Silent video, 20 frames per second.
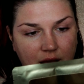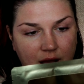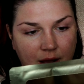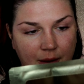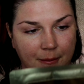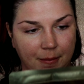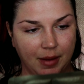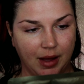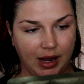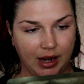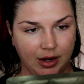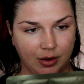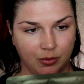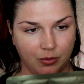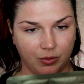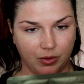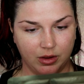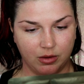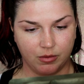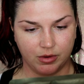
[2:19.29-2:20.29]
Um, I
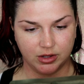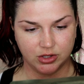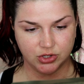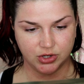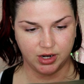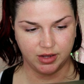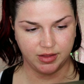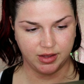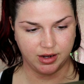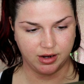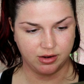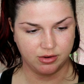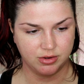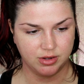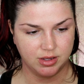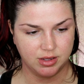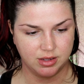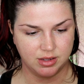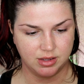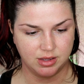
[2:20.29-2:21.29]
really want to try that
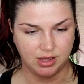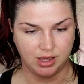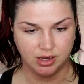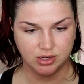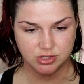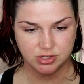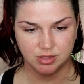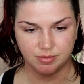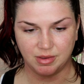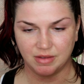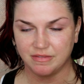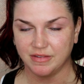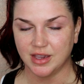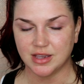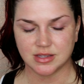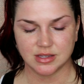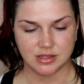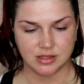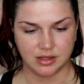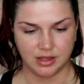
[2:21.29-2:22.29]
out. Actually, my
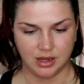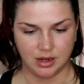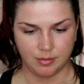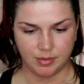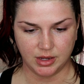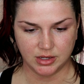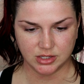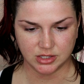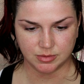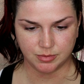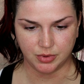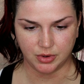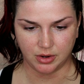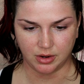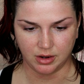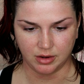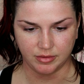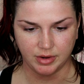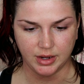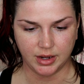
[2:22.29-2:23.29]
face is clean. I might just
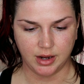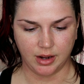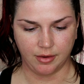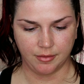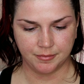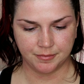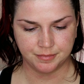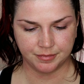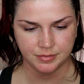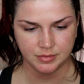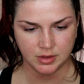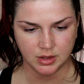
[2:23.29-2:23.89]
put it on right now.